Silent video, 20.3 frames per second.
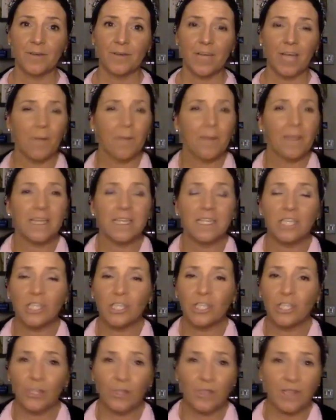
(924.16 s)
Going
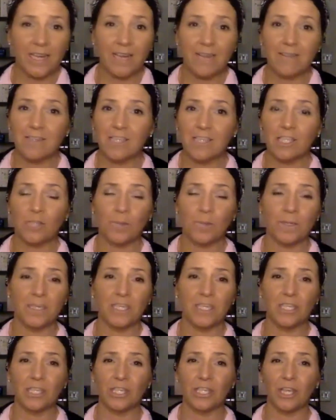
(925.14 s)
into
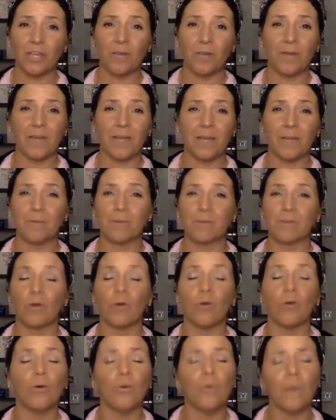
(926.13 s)
2022, it was
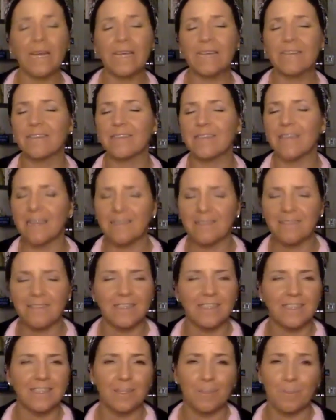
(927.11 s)
always
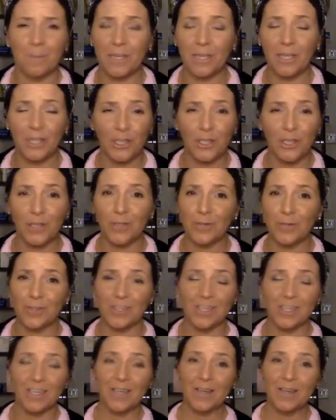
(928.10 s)
destined to be
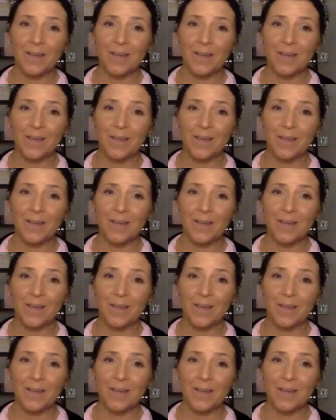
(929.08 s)
huge.